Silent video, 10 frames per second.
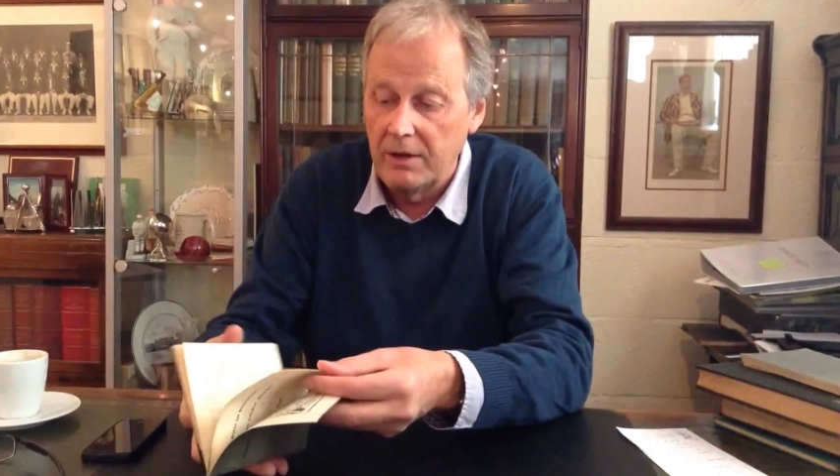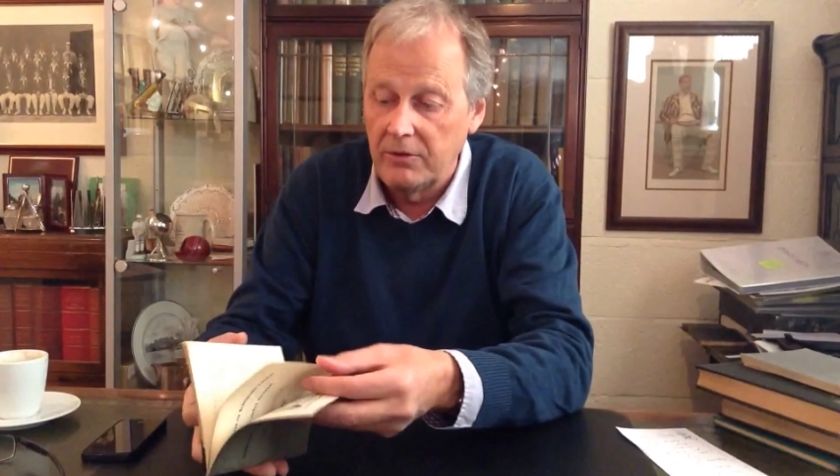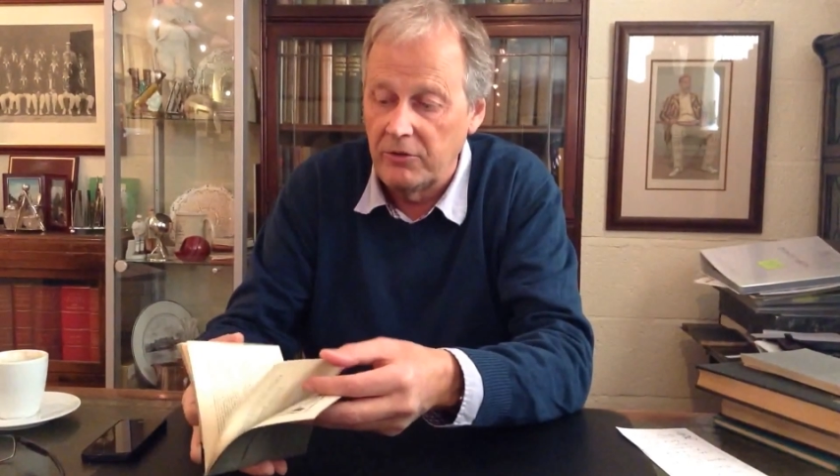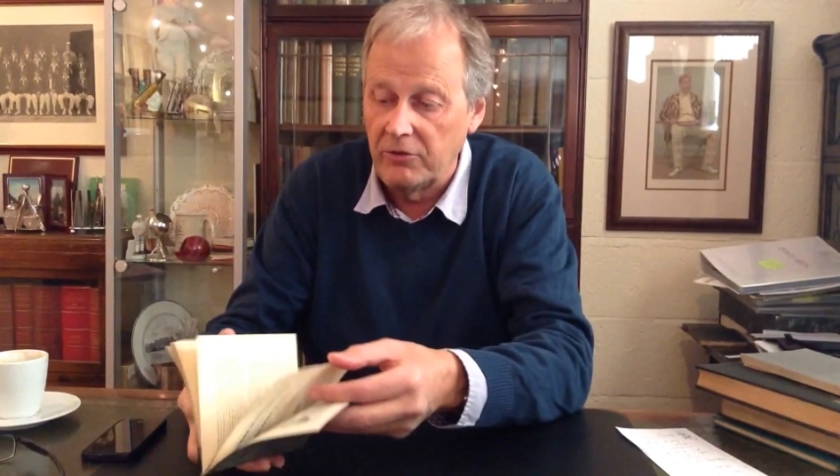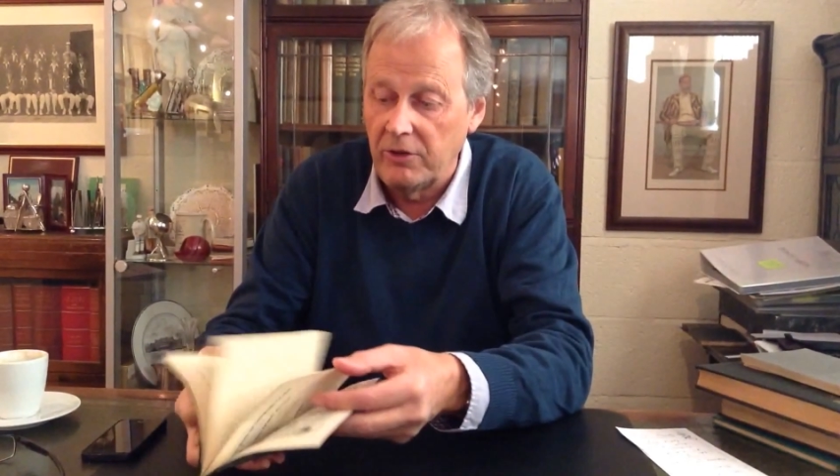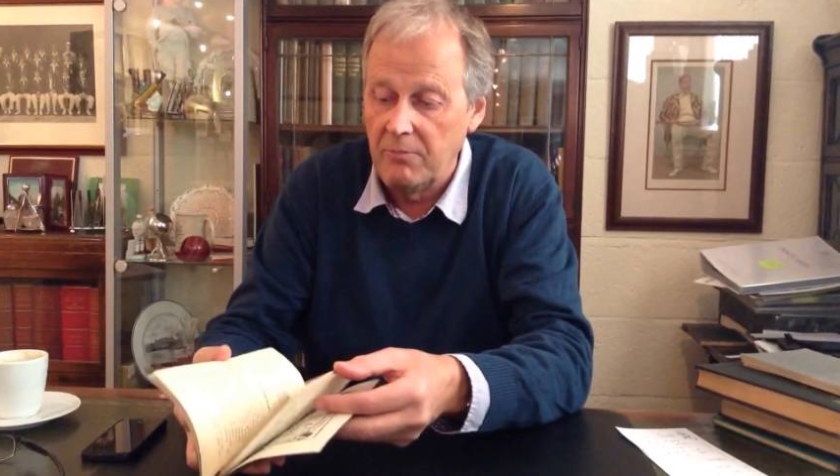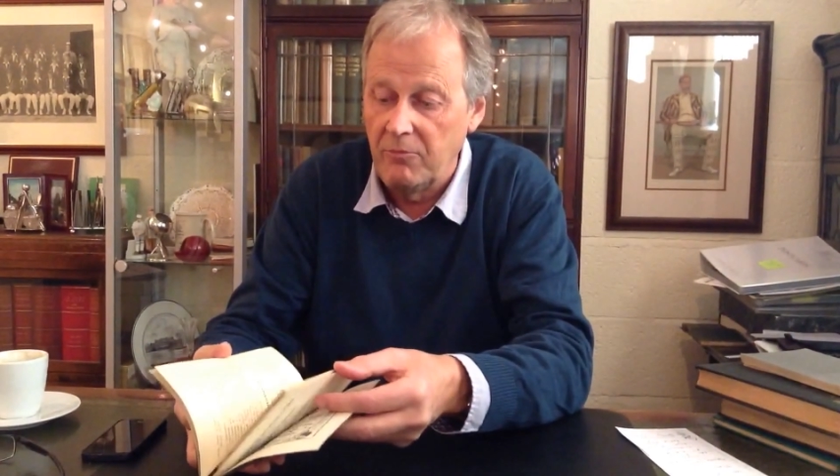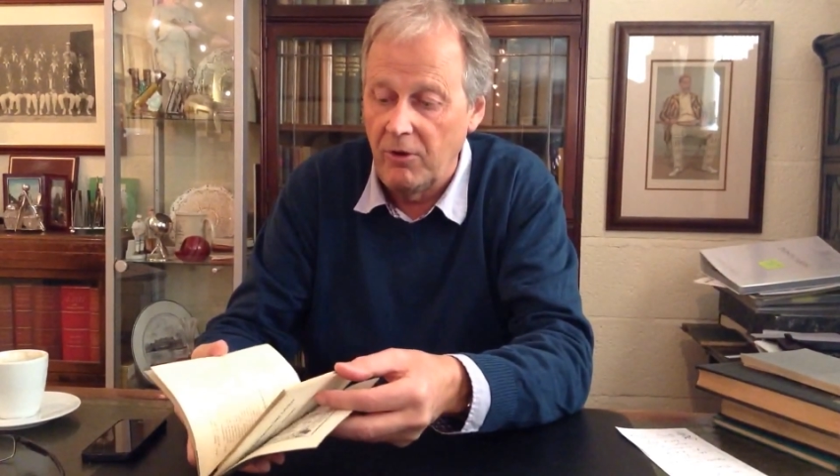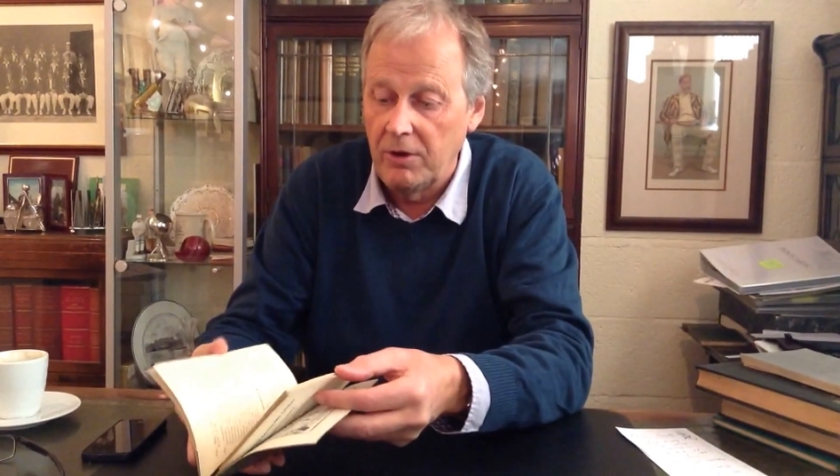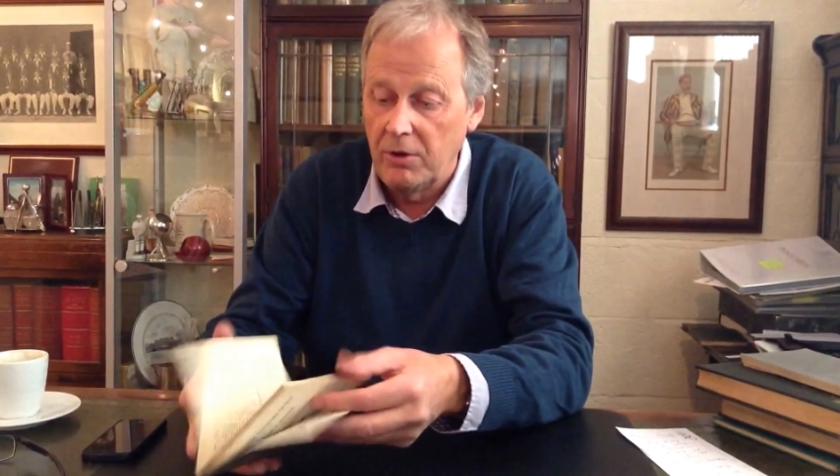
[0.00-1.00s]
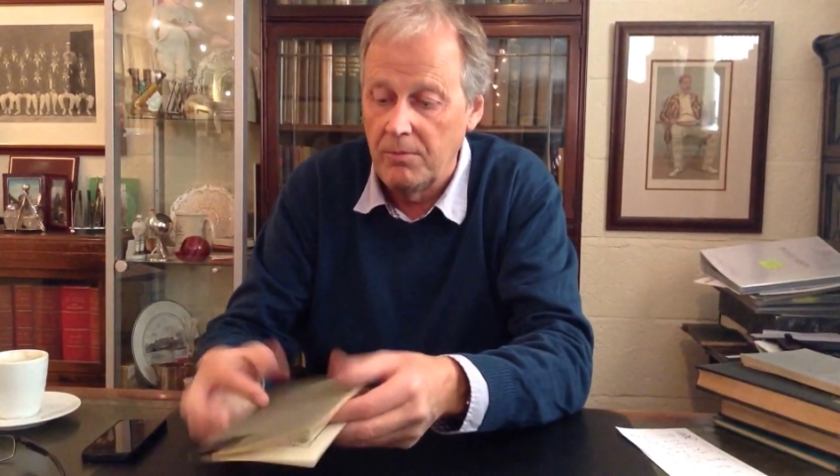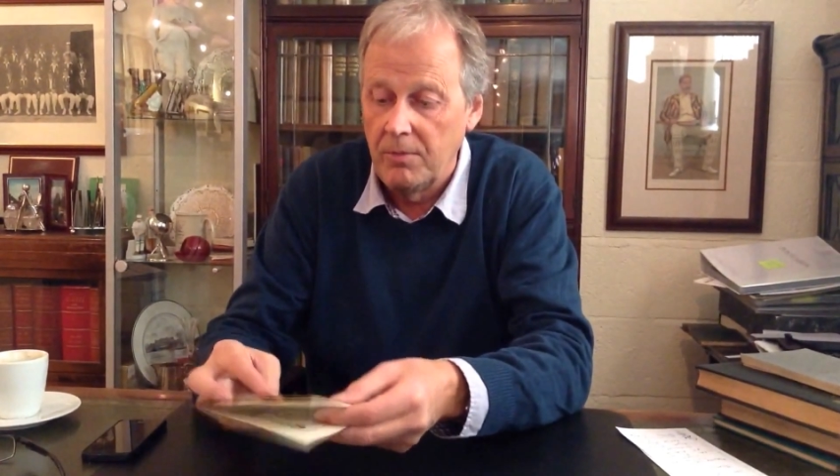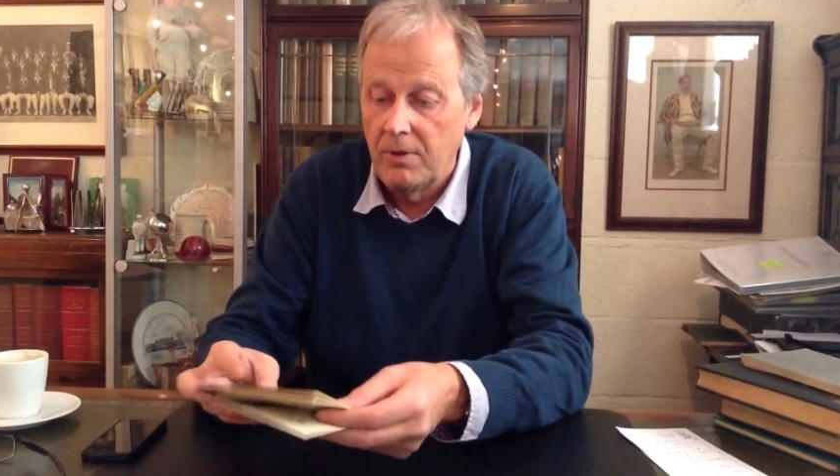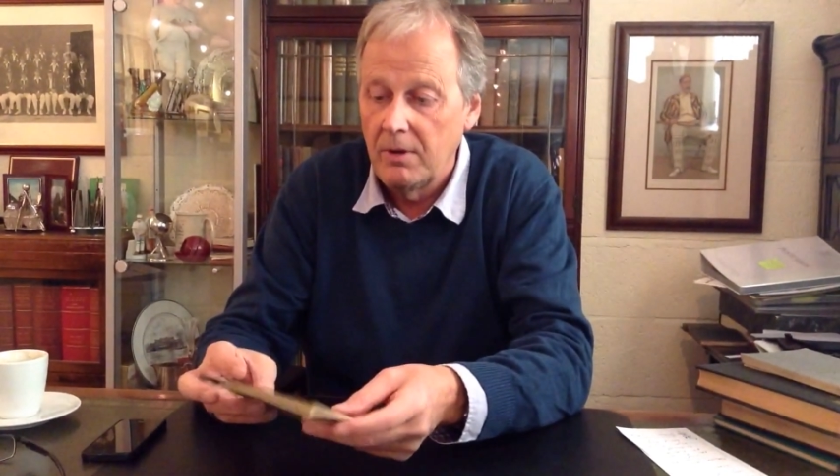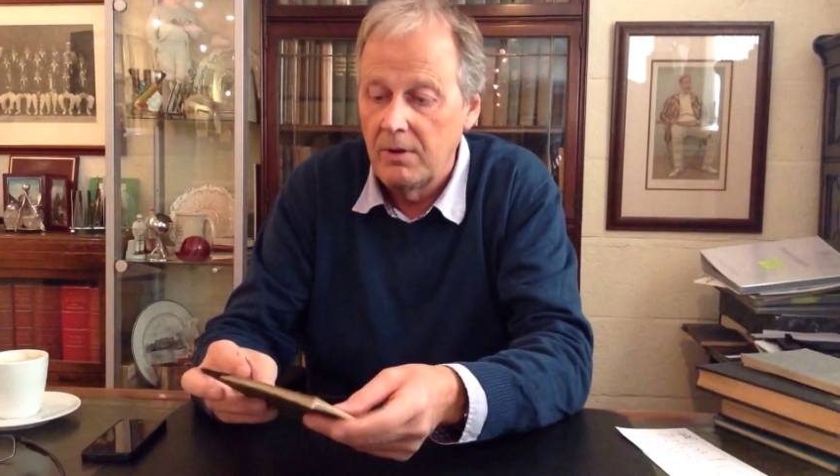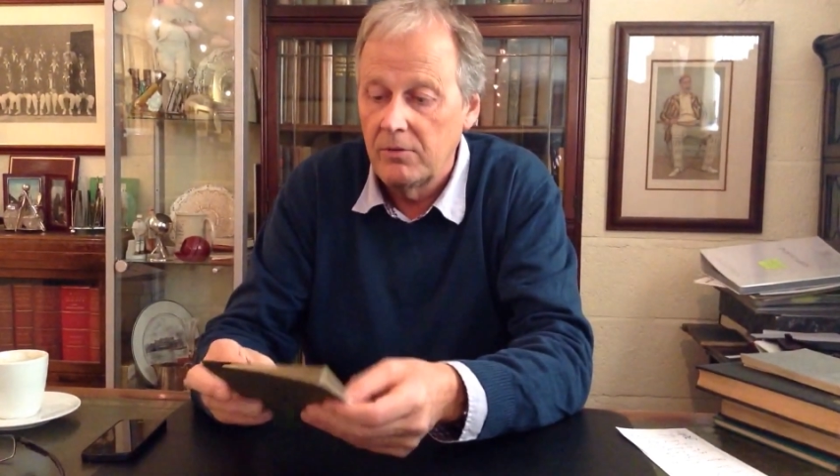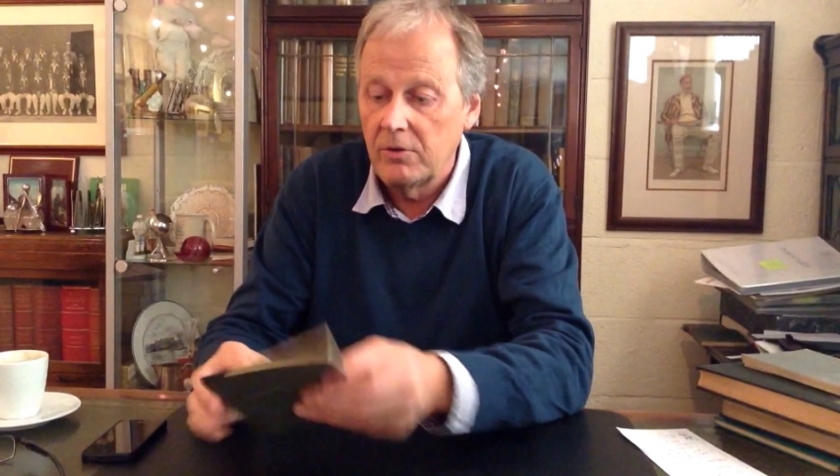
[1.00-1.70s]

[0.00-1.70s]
It's a slim volume. It's